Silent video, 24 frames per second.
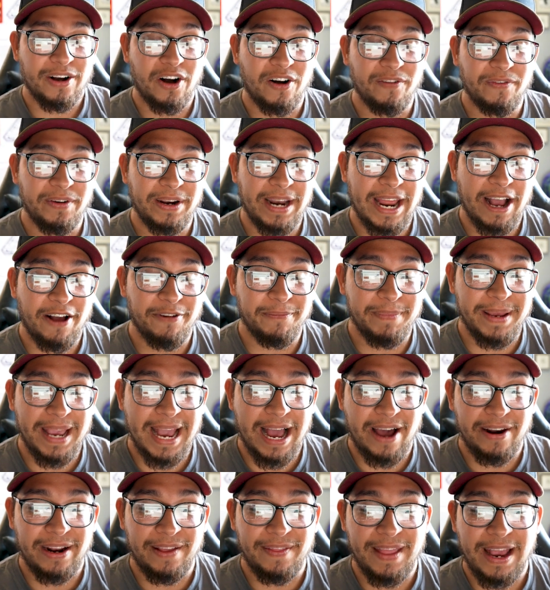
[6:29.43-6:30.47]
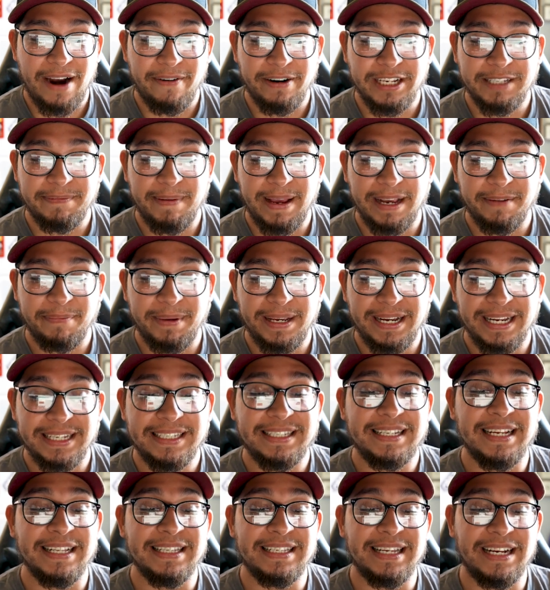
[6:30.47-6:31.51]
COVID helped me out in that respect
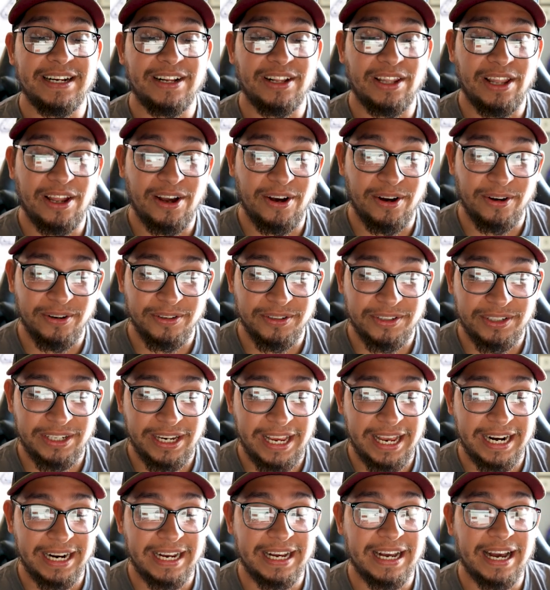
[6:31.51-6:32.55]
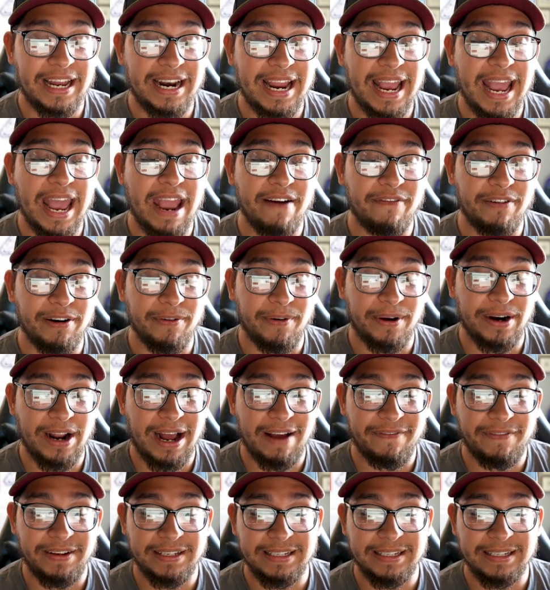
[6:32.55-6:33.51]
because since it closed, it cut everyone off.